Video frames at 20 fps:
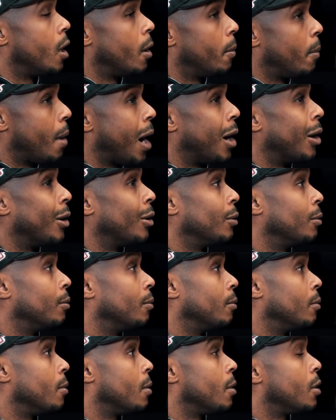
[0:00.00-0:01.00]
about
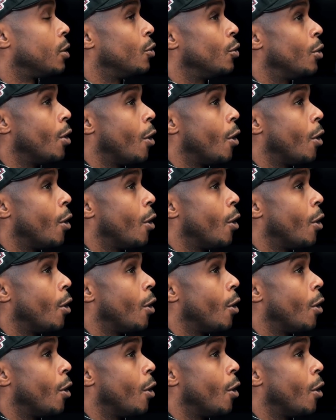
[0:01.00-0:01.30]
you